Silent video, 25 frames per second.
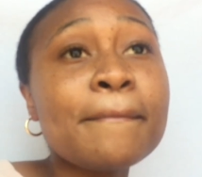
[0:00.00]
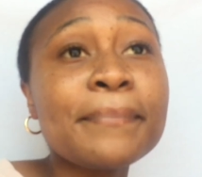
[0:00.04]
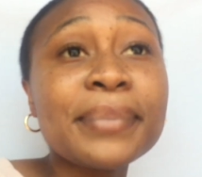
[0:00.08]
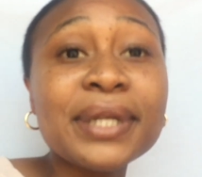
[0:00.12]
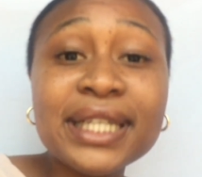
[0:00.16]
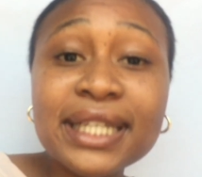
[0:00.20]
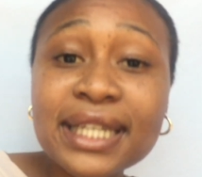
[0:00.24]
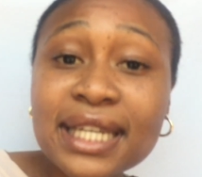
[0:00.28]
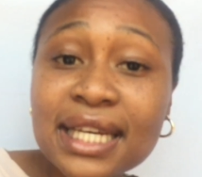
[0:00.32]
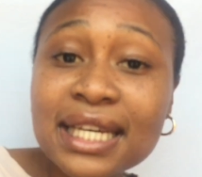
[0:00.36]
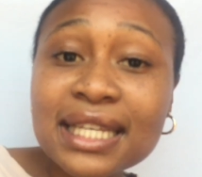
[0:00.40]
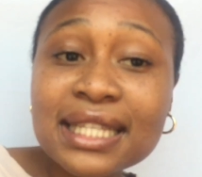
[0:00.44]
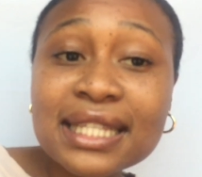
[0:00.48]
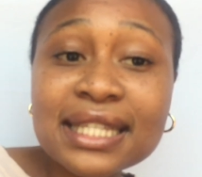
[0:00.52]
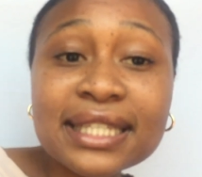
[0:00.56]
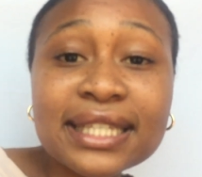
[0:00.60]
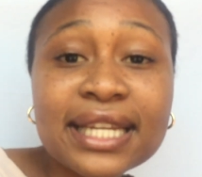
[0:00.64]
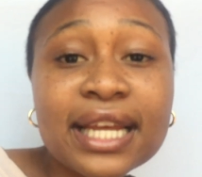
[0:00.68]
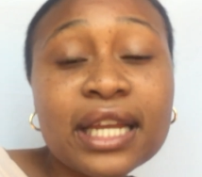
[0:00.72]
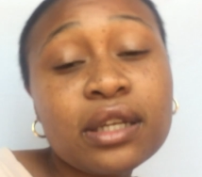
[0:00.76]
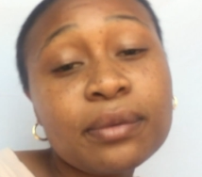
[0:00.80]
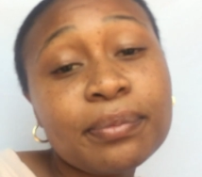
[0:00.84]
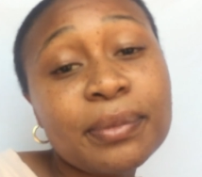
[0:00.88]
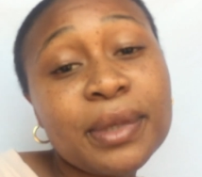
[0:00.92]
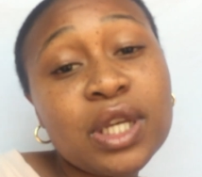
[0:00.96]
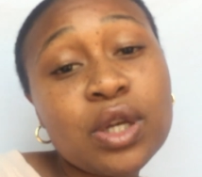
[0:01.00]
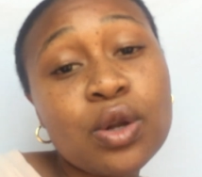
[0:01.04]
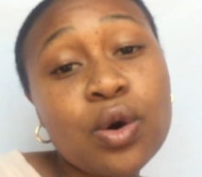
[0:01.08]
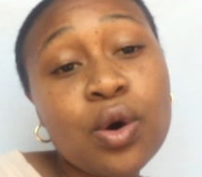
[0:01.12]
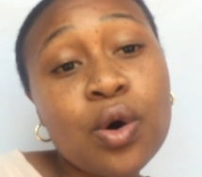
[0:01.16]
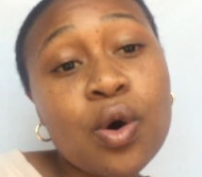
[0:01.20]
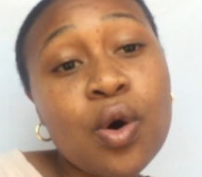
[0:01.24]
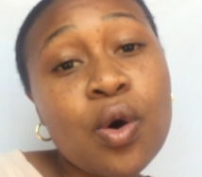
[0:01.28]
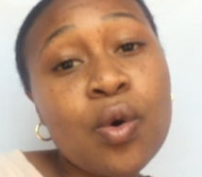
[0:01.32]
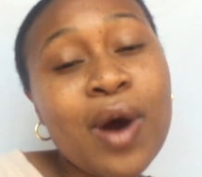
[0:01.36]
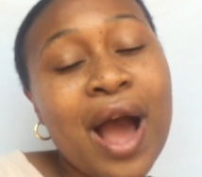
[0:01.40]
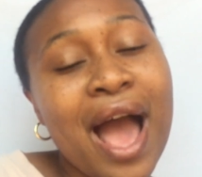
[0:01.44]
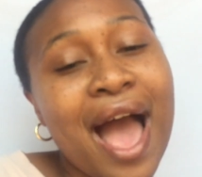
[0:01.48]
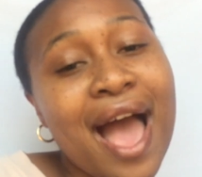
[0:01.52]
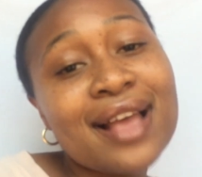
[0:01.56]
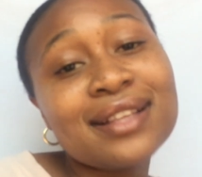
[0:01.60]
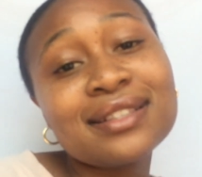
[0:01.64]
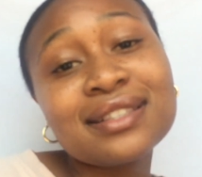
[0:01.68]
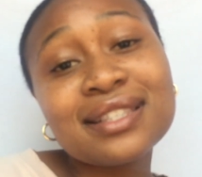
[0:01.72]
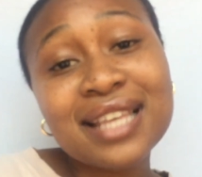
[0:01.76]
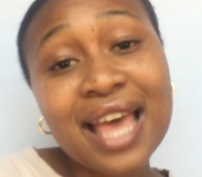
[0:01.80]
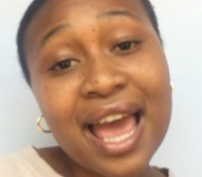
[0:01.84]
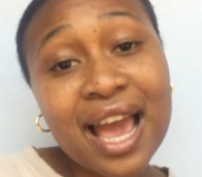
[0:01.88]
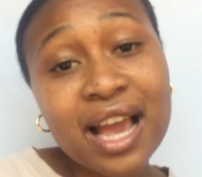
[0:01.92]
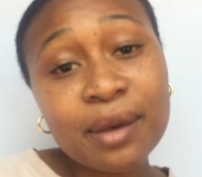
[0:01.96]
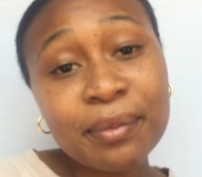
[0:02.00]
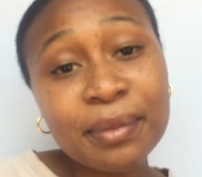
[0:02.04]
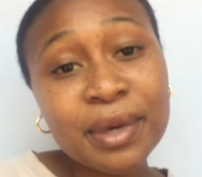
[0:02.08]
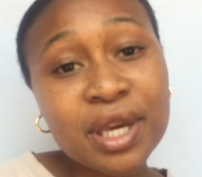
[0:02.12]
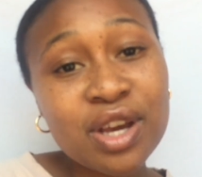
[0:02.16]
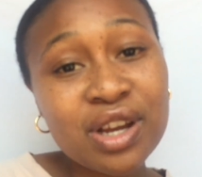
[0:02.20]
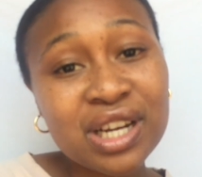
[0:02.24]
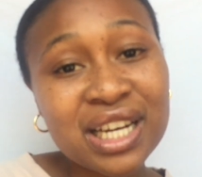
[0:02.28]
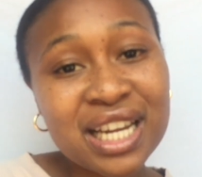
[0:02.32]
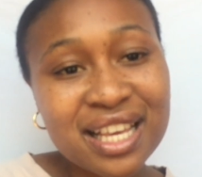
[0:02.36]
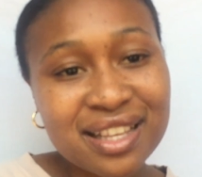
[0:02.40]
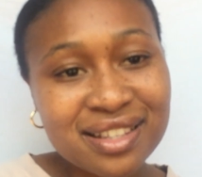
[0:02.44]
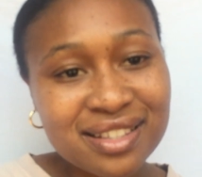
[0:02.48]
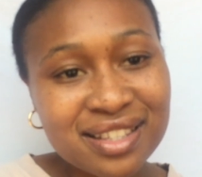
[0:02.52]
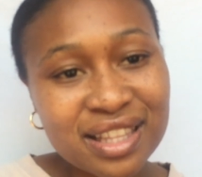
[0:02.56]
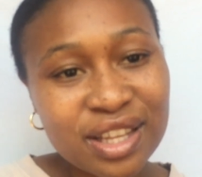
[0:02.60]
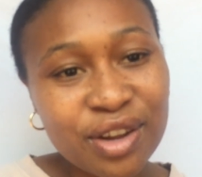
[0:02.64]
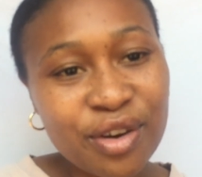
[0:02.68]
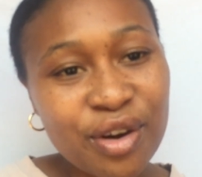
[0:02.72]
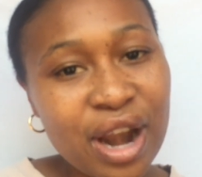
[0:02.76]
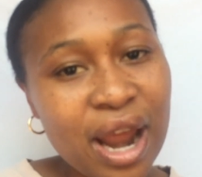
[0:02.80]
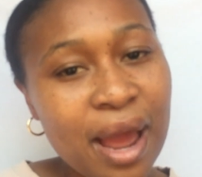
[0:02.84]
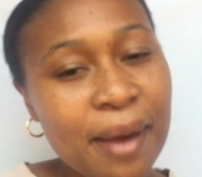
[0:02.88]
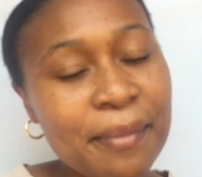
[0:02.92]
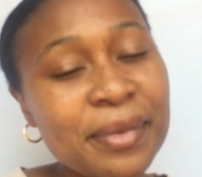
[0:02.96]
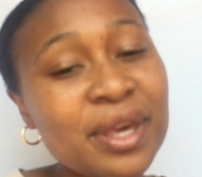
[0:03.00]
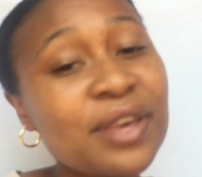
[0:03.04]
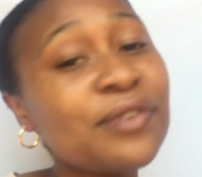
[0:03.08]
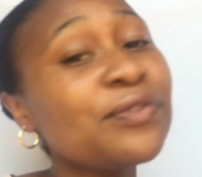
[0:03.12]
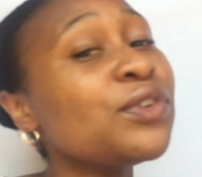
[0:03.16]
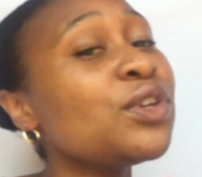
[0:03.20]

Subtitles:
please let me know and tag me on Instagram.